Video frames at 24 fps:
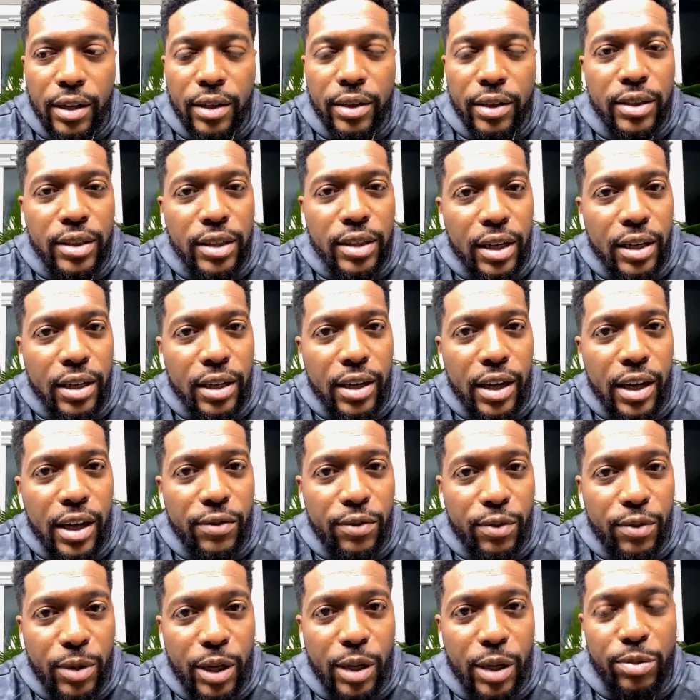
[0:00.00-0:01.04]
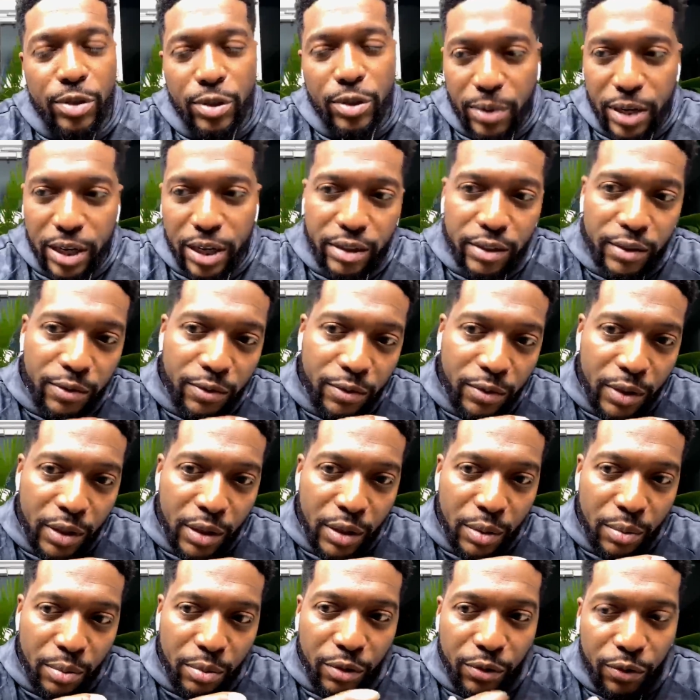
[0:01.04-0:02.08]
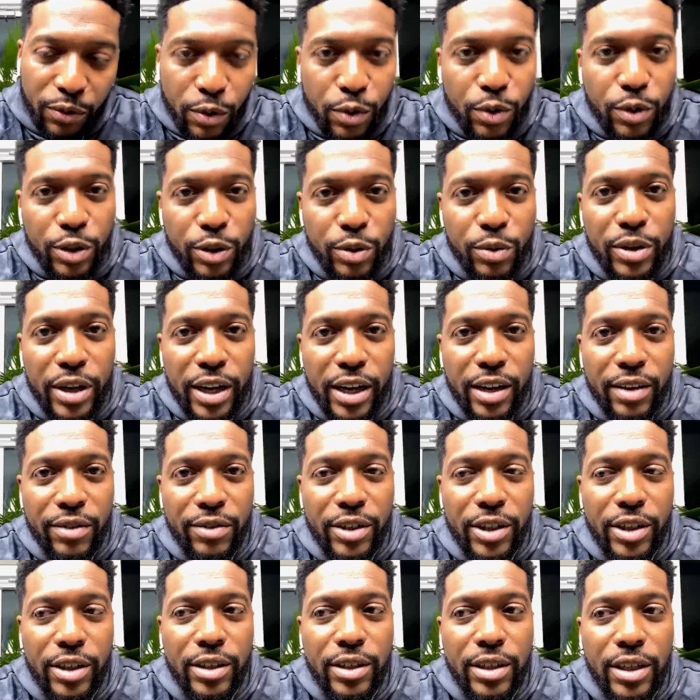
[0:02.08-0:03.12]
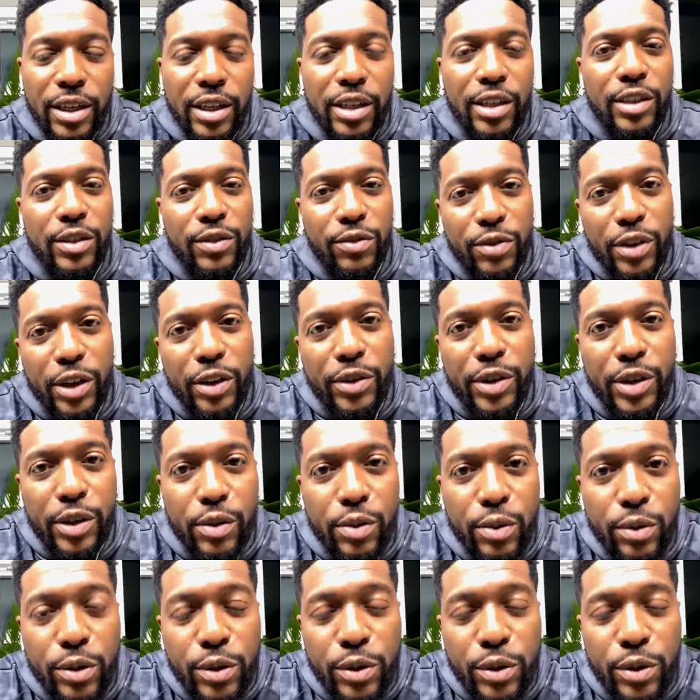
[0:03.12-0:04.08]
and understanding that from that perspective before you dive in is very